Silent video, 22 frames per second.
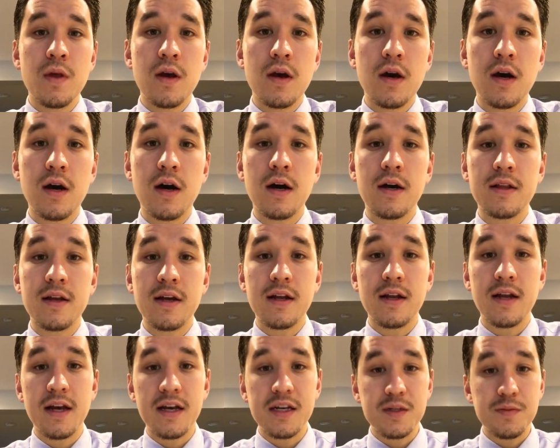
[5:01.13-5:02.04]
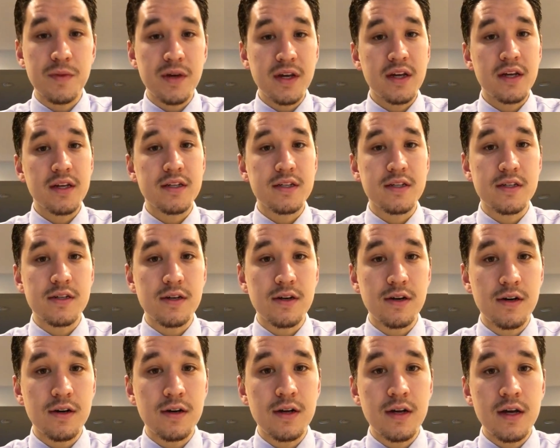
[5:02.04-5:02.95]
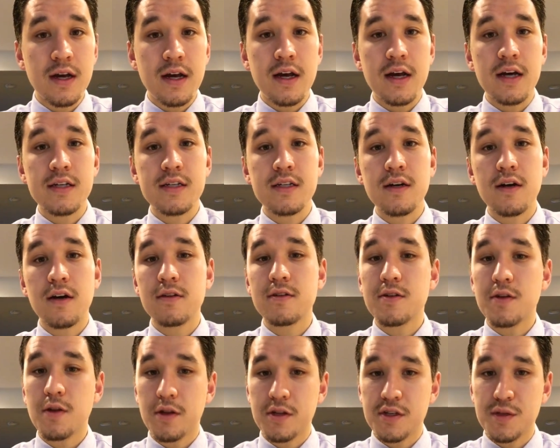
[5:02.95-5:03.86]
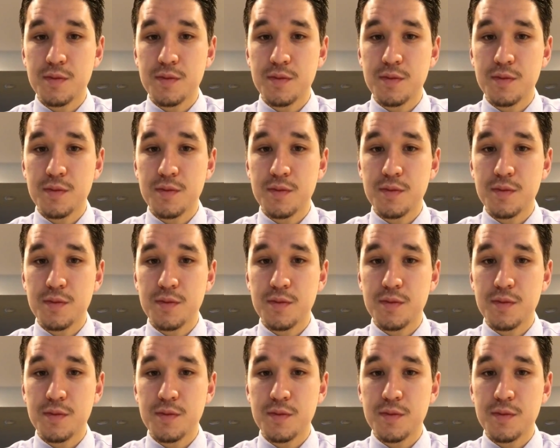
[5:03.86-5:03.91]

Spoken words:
that has me concerned. It's also the